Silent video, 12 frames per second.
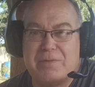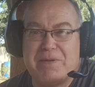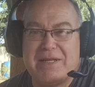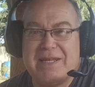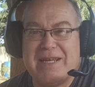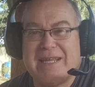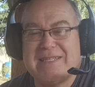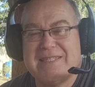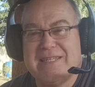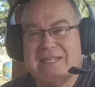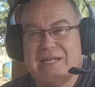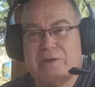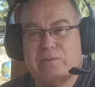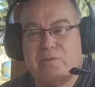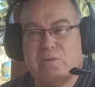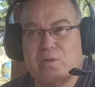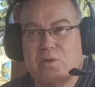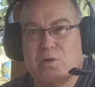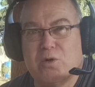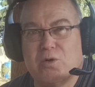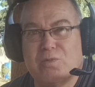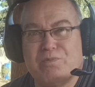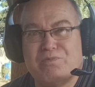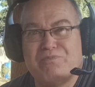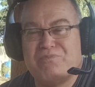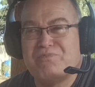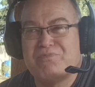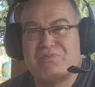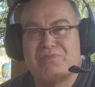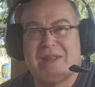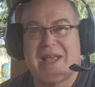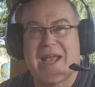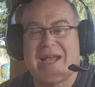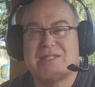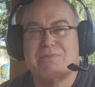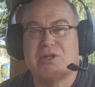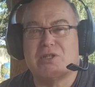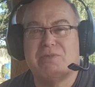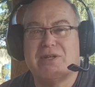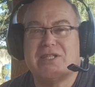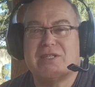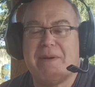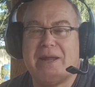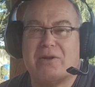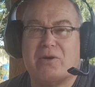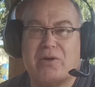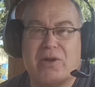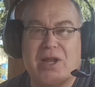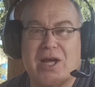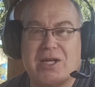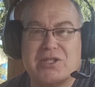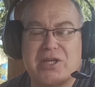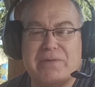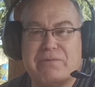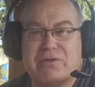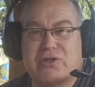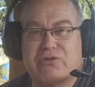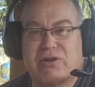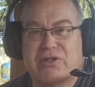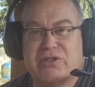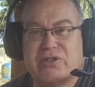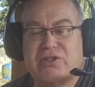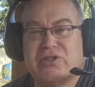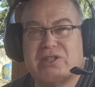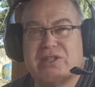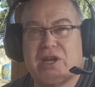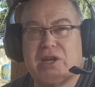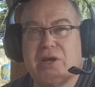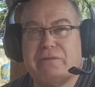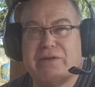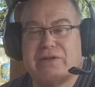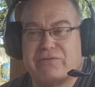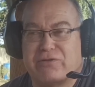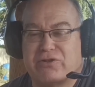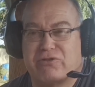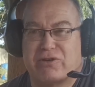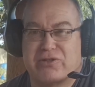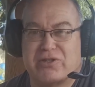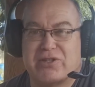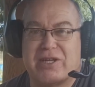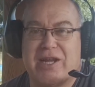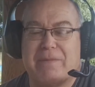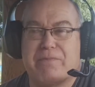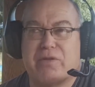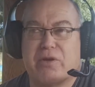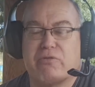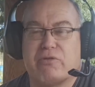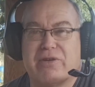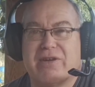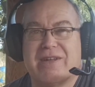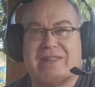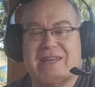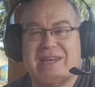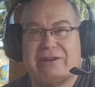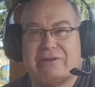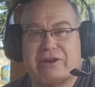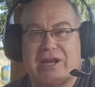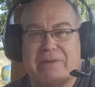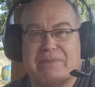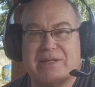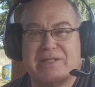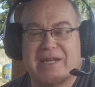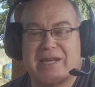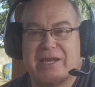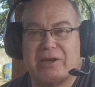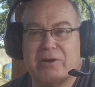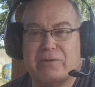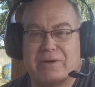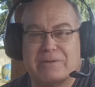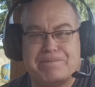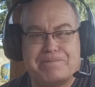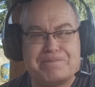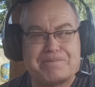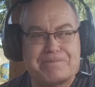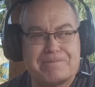there'd be less need for as much money spent on large infrastructure. You just need enough infrastructure to keep the grid there and keep it ticking over.